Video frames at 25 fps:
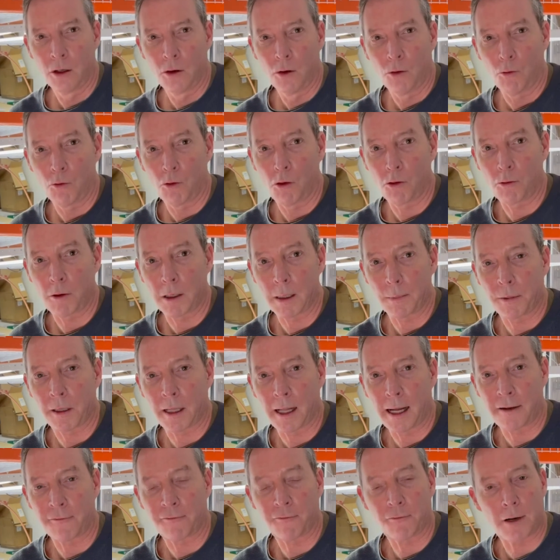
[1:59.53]
When we
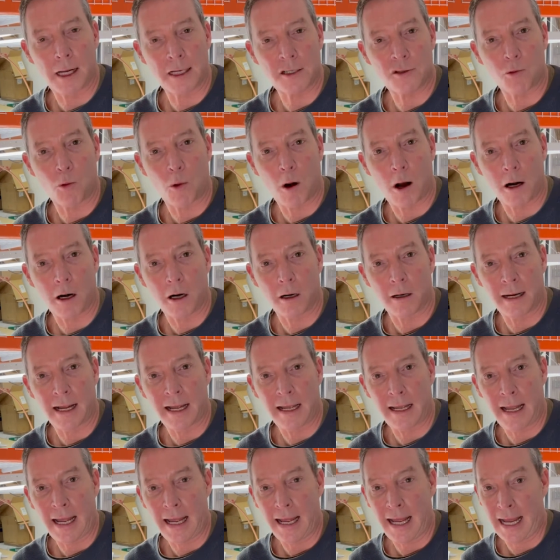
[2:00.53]
apply fresh
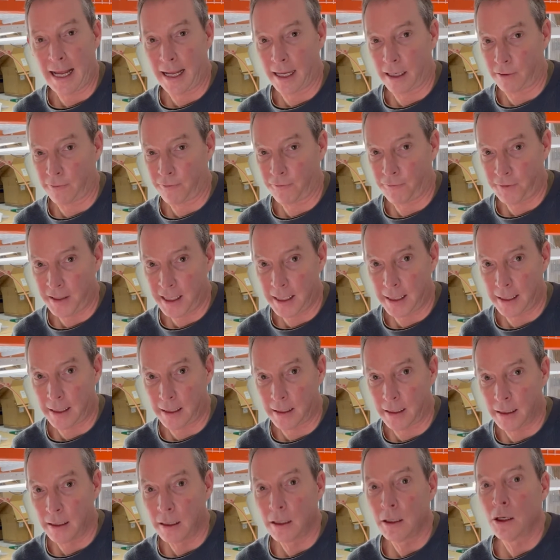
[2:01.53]
water and
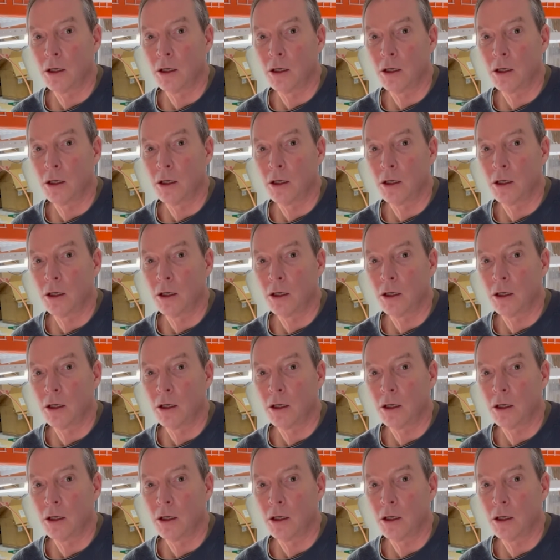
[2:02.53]
feed,